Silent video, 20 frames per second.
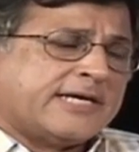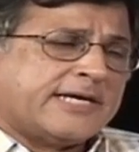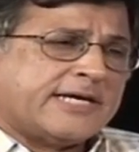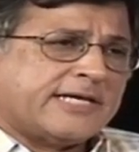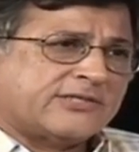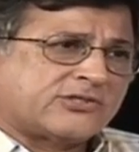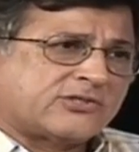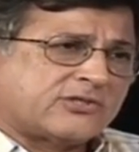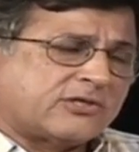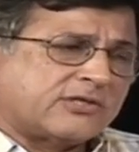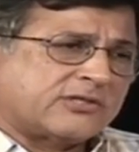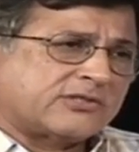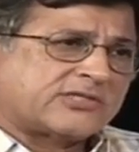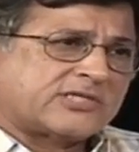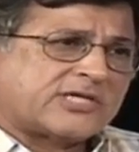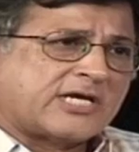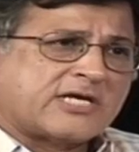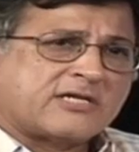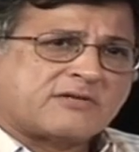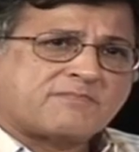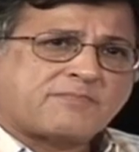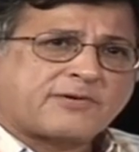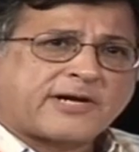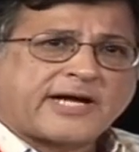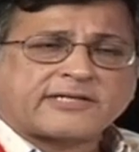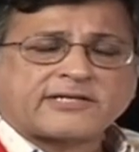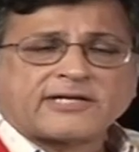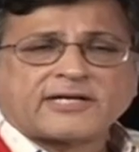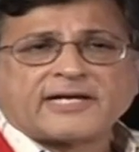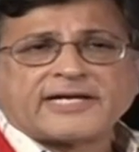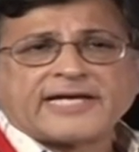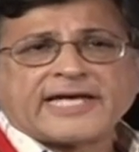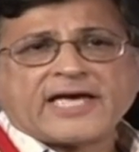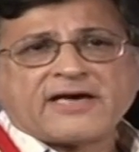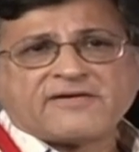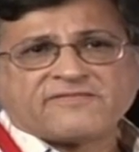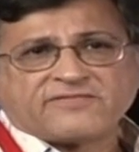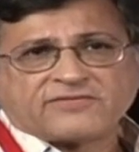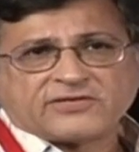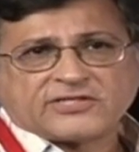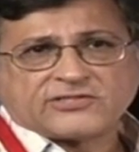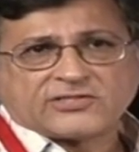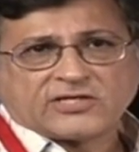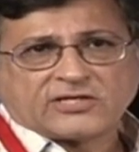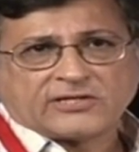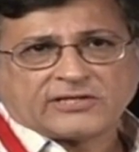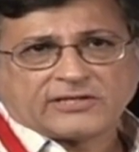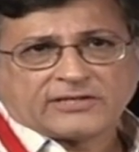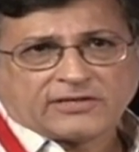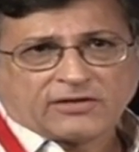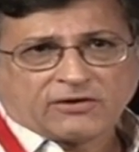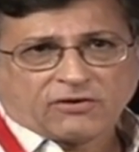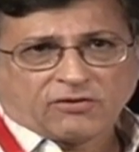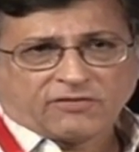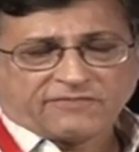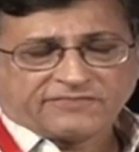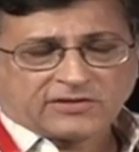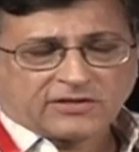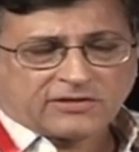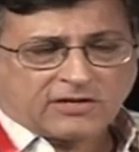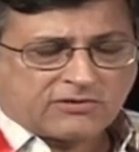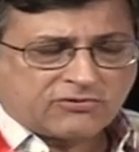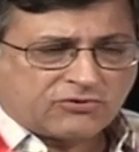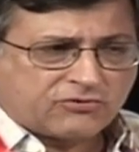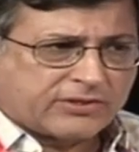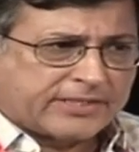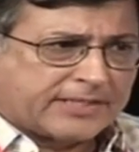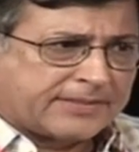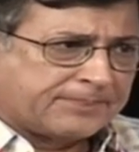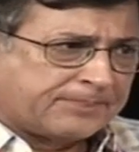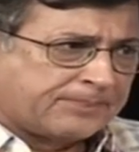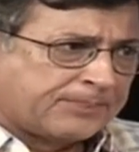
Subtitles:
incidents in practically every city of the country.